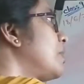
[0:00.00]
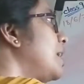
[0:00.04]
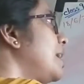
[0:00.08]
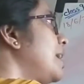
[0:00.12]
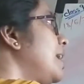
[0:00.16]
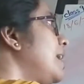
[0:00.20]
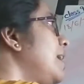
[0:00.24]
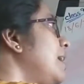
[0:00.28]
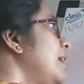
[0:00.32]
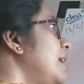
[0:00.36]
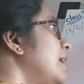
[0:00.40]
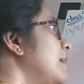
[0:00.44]

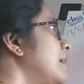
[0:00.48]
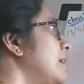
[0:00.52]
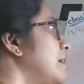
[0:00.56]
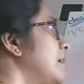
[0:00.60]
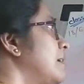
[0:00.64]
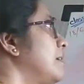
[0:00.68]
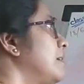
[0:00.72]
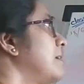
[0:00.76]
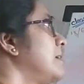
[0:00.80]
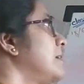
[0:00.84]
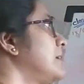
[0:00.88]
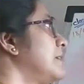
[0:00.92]
a,
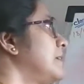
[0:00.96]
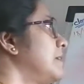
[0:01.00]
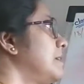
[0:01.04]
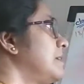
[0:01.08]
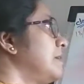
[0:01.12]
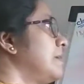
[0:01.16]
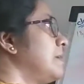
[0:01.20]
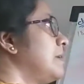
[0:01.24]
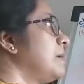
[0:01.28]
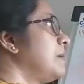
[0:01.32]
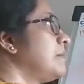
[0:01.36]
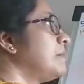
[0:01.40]

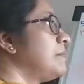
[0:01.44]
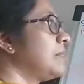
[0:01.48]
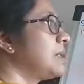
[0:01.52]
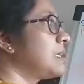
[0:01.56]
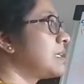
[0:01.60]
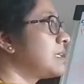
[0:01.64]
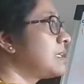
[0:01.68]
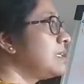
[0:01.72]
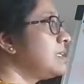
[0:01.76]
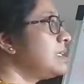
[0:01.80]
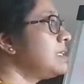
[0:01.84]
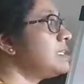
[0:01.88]

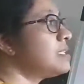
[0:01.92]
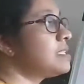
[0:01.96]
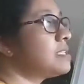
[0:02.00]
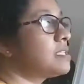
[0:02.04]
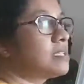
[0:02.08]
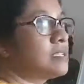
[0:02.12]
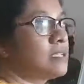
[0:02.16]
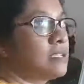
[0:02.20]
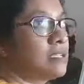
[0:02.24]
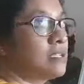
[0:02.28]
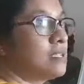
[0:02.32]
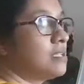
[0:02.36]
because